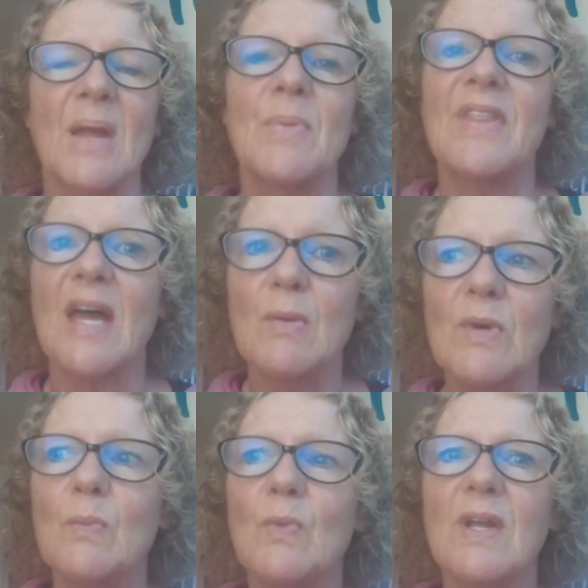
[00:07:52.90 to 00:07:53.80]
But then
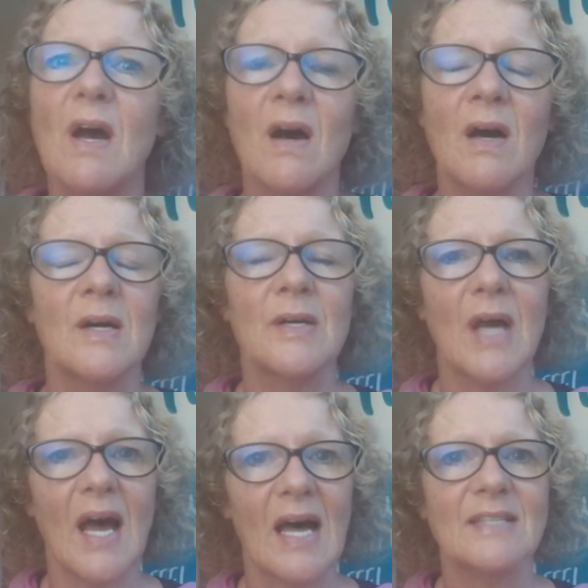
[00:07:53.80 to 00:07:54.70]
when we are
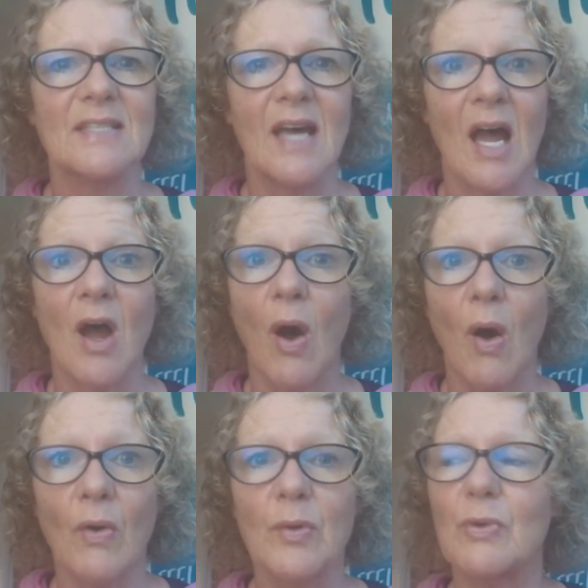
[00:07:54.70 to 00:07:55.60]
asked that
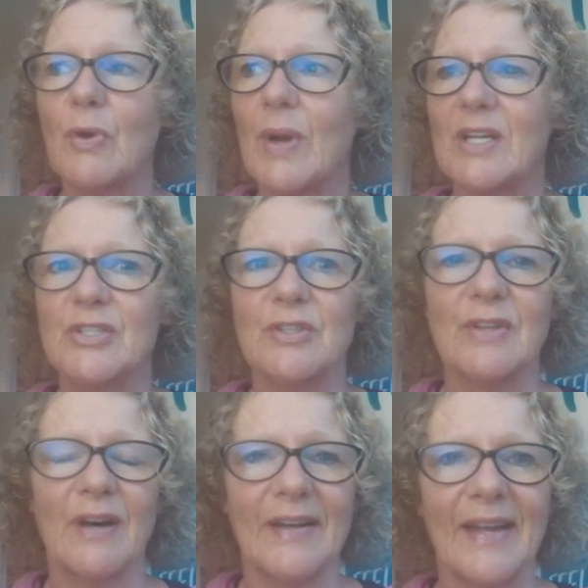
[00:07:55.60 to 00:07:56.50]
horrible question
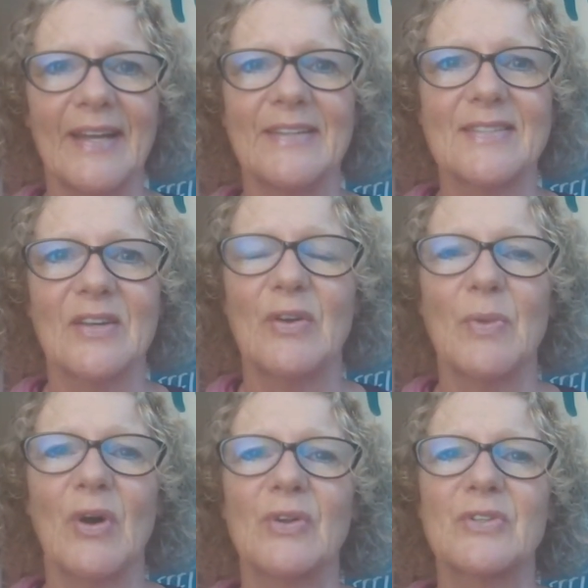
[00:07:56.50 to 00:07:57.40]
that I hate so
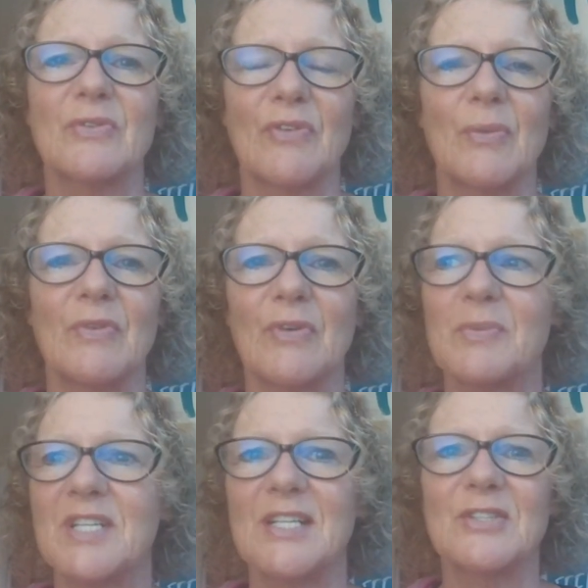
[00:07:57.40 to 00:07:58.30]
much from, from
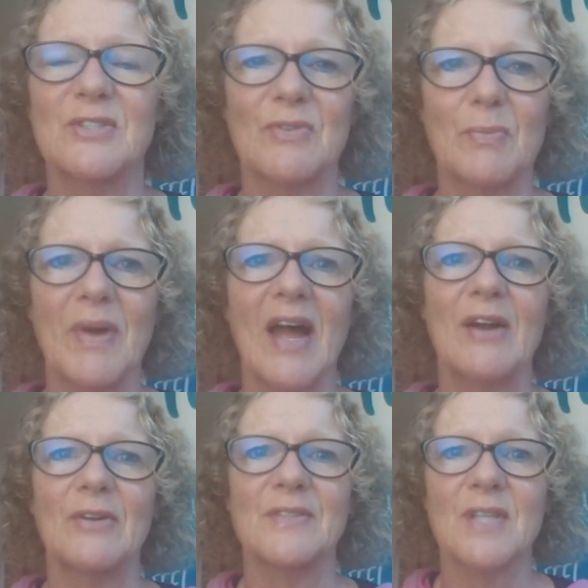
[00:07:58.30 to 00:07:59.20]
teachers, from
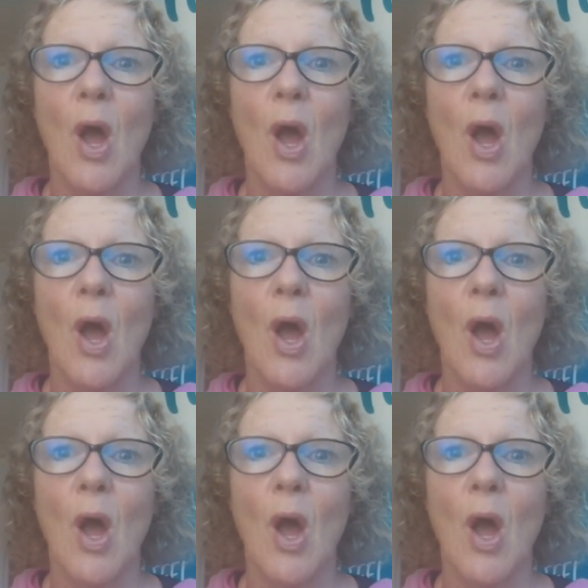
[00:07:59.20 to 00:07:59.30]
parents,